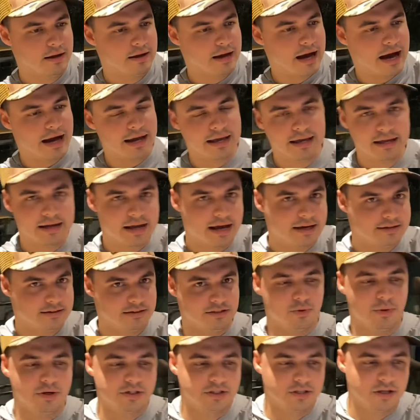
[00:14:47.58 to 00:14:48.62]
I get asked
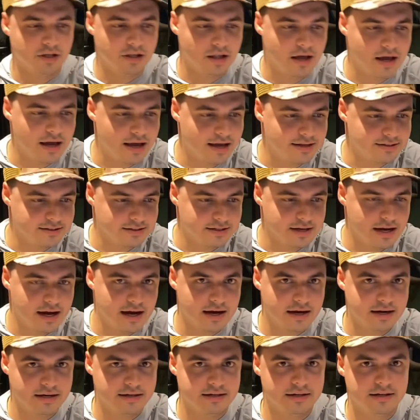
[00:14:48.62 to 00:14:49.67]
this question a lot as a
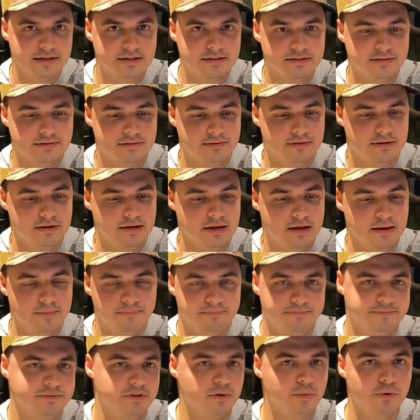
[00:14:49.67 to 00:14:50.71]
guide, as
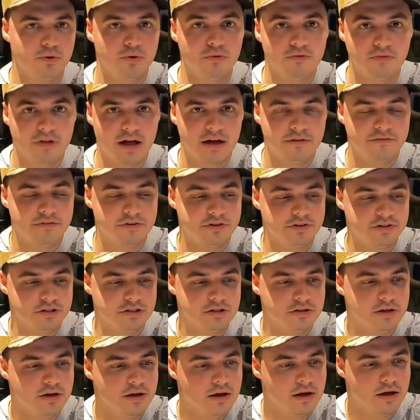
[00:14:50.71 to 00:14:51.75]
someone who fly
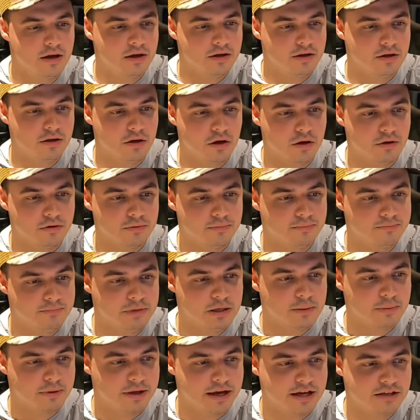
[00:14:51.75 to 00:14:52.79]
fishes.
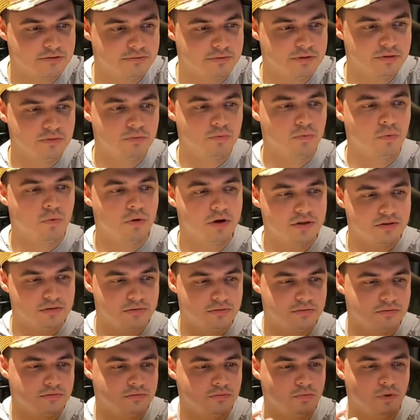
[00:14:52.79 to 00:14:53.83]
People ask me,
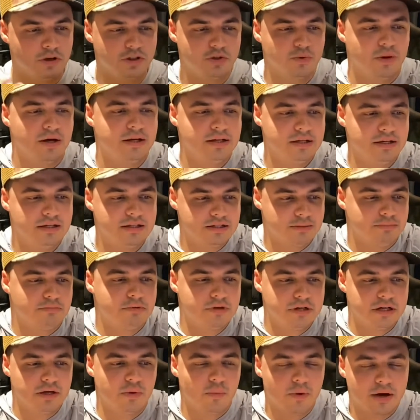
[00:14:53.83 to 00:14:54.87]
what what do I need to
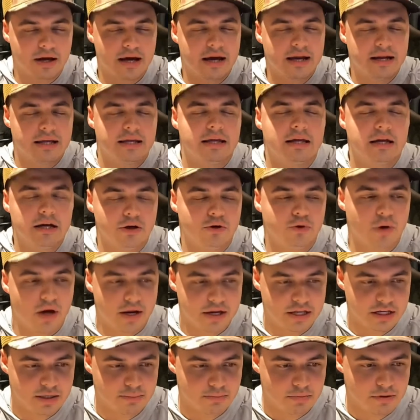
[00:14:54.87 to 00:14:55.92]
bring? What kind of gear do I
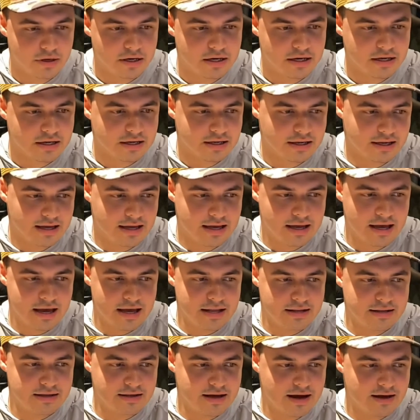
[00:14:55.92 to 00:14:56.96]
need to bring?
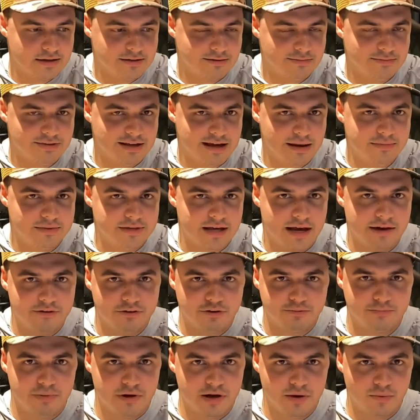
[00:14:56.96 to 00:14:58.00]
And sometimes I
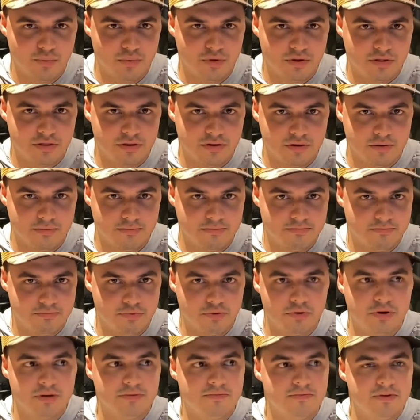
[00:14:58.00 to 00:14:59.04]
respond with a
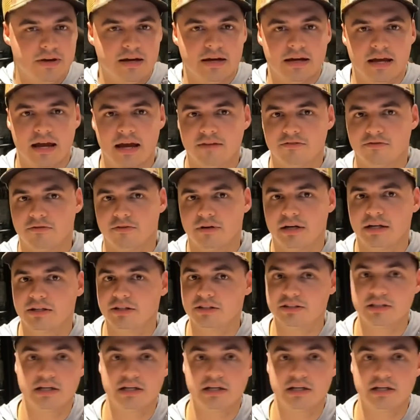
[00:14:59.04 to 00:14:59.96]
pretty vague answer, and I just